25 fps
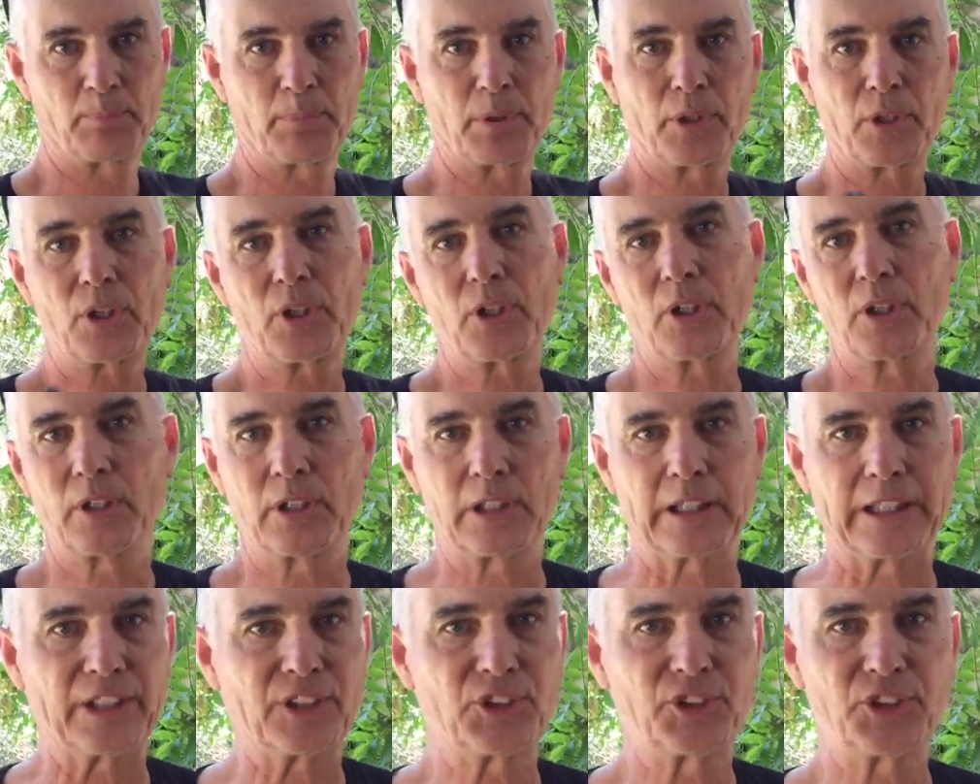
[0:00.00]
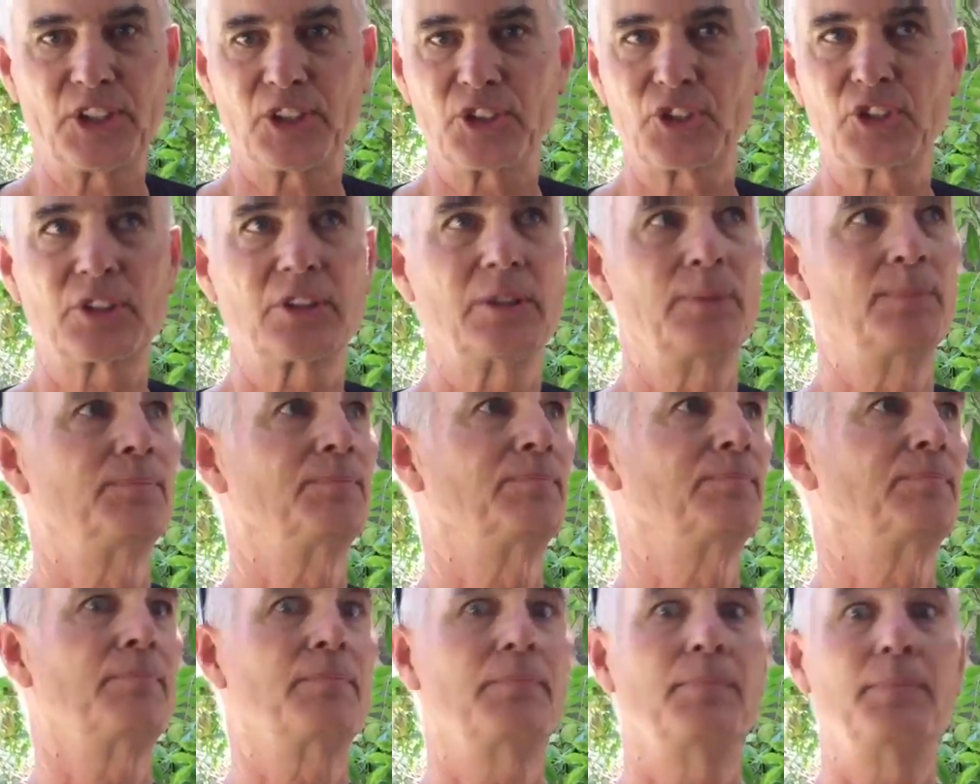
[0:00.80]
burl is just
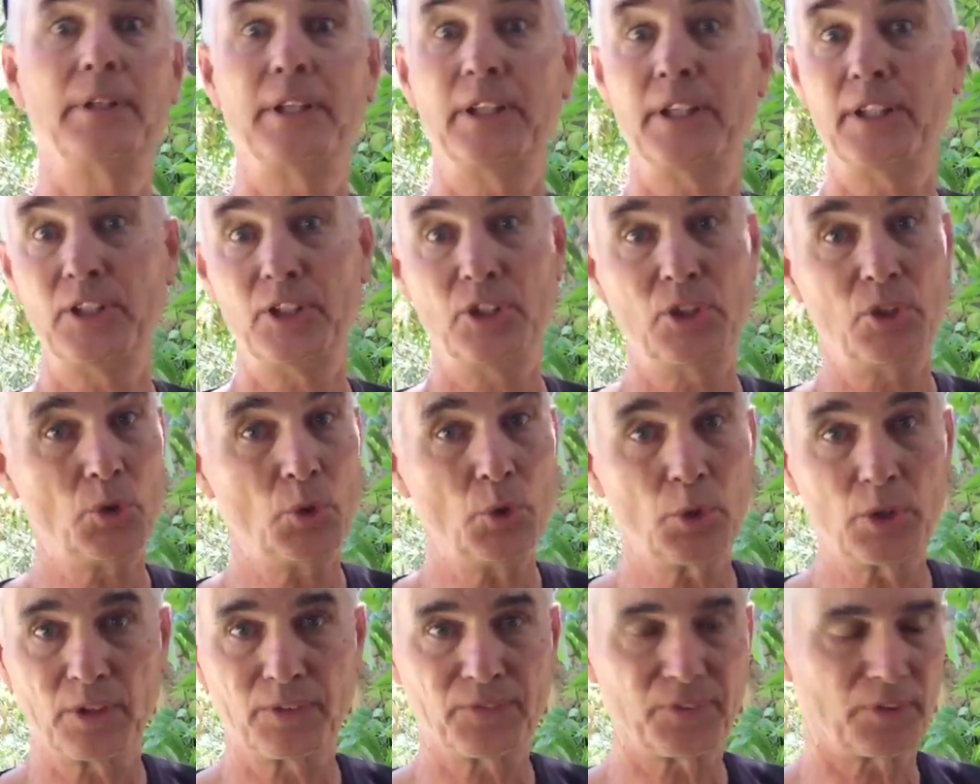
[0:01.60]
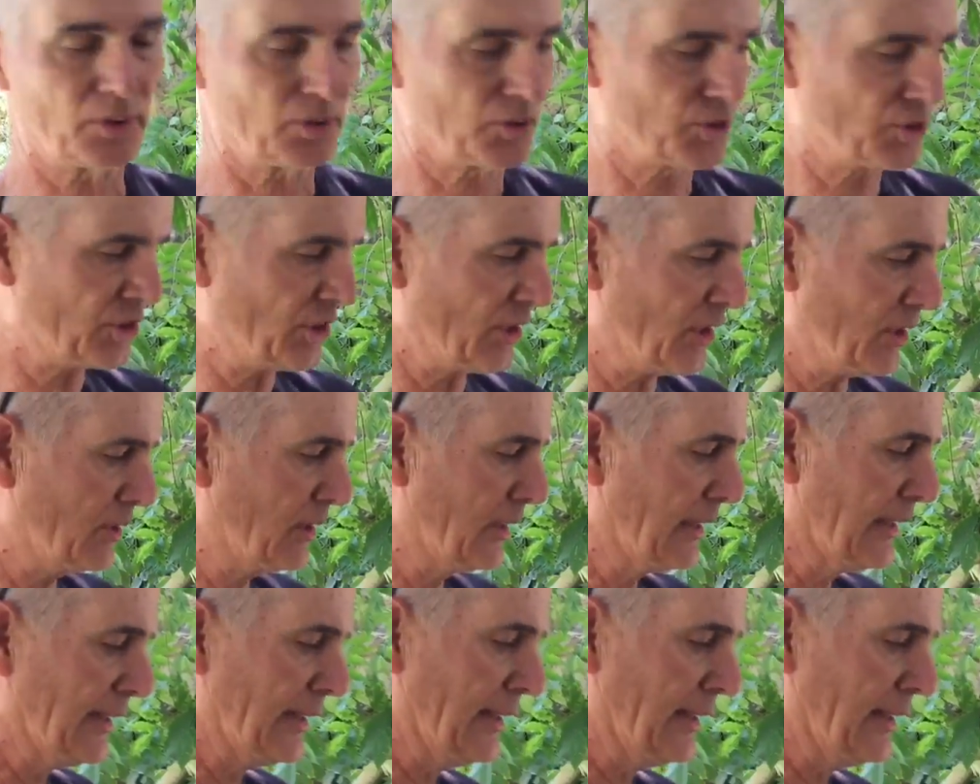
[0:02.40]
beautiful. So